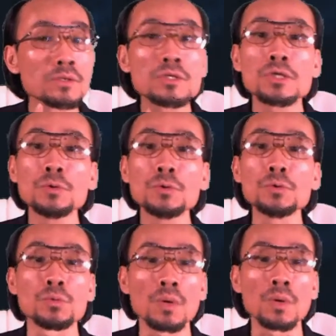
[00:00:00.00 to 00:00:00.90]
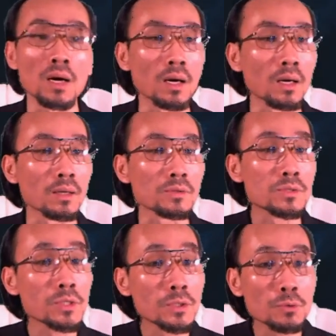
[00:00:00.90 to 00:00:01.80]
two
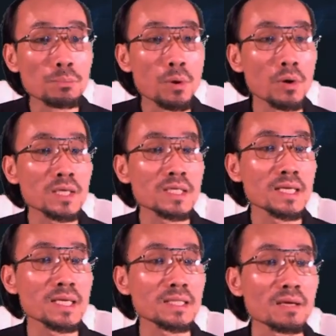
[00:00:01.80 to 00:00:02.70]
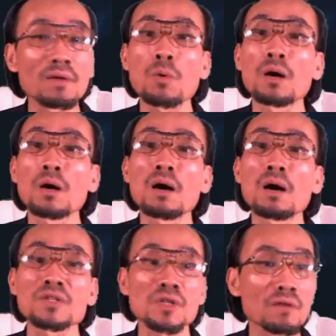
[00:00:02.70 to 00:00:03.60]
policies of
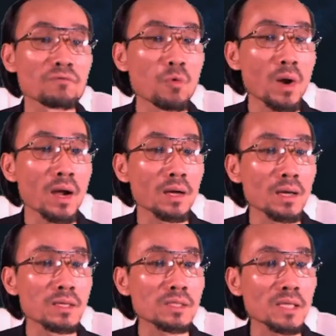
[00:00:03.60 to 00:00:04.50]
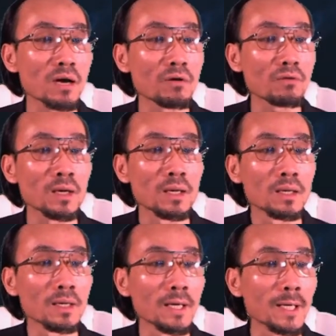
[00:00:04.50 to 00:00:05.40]
the software itself.
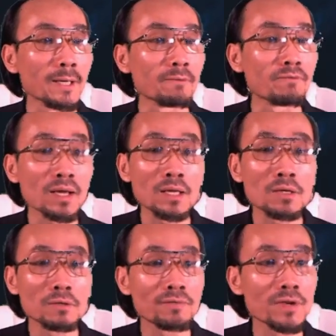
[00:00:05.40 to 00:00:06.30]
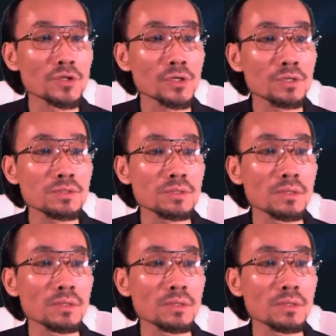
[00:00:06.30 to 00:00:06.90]
Very good features.